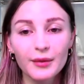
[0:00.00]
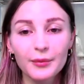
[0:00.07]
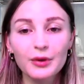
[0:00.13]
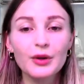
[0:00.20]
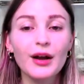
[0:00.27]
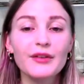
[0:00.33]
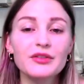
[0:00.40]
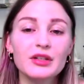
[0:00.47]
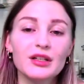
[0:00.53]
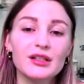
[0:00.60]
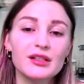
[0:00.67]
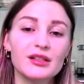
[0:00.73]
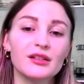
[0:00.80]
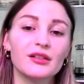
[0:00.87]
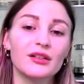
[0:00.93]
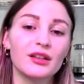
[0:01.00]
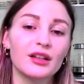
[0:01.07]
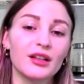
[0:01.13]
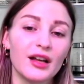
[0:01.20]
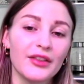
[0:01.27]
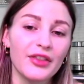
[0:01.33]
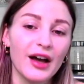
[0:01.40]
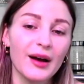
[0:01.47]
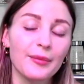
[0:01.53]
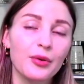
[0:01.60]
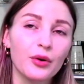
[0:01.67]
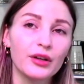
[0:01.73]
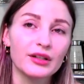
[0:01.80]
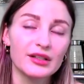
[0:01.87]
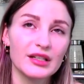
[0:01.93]
But you have to consider that at that
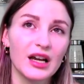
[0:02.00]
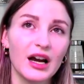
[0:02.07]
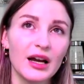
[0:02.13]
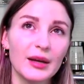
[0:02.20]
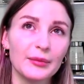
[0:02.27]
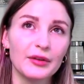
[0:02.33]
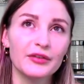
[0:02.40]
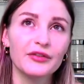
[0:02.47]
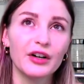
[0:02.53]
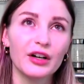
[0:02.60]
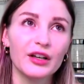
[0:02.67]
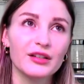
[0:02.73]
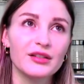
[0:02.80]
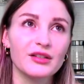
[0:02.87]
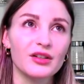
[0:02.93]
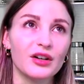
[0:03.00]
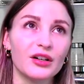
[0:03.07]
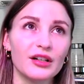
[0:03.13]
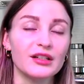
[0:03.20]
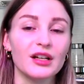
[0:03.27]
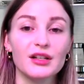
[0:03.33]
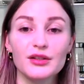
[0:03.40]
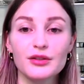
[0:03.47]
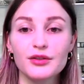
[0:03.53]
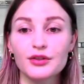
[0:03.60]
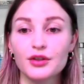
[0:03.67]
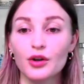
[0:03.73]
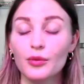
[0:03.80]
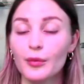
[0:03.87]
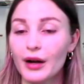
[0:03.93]
point in time, the fungus has already done
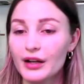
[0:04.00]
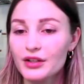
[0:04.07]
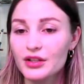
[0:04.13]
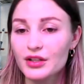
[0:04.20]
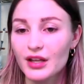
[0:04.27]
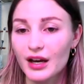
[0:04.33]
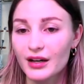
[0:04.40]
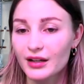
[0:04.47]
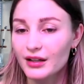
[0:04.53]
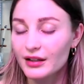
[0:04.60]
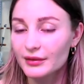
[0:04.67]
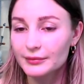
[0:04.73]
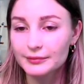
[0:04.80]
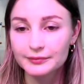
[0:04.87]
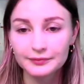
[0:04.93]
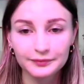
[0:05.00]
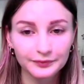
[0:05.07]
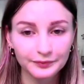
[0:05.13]
so much that um,